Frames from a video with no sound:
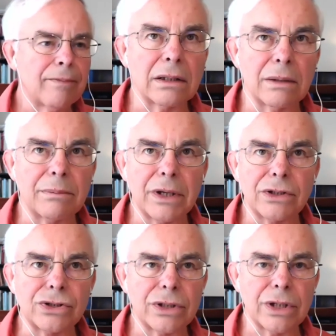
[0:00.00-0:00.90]
Let me
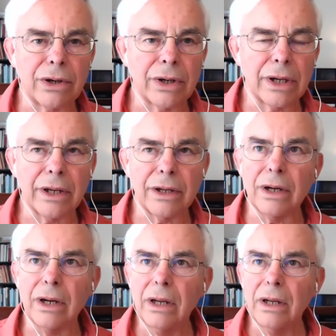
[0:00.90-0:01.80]
share again
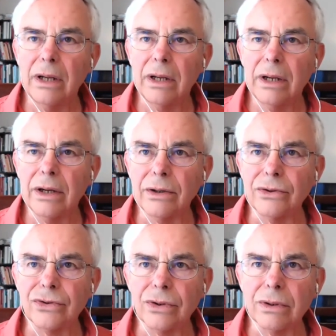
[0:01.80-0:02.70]
here
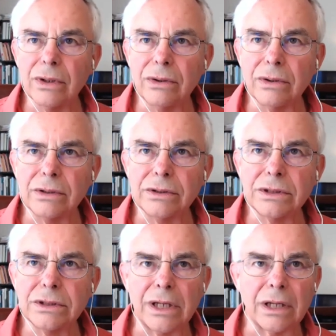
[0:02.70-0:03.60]
so that you can
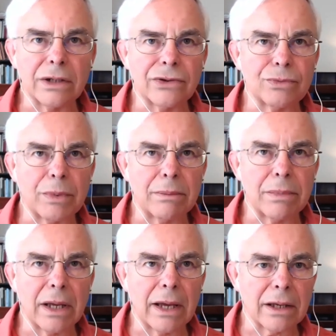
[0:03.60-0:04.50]
see, because
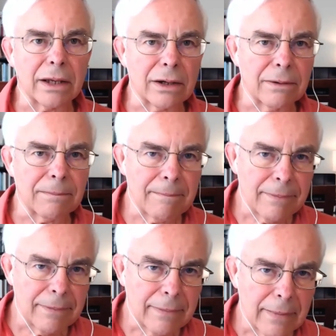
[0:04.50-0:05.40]
maybe I can,
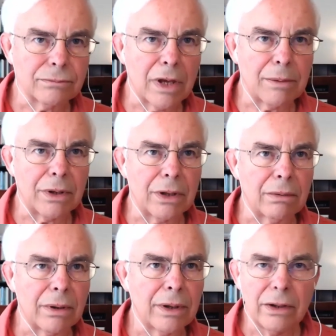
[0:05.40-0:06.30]
maybe
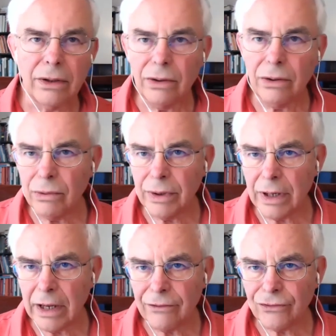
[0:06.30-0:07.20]
you would
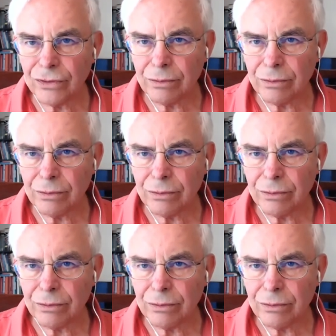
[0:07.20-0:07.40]
have some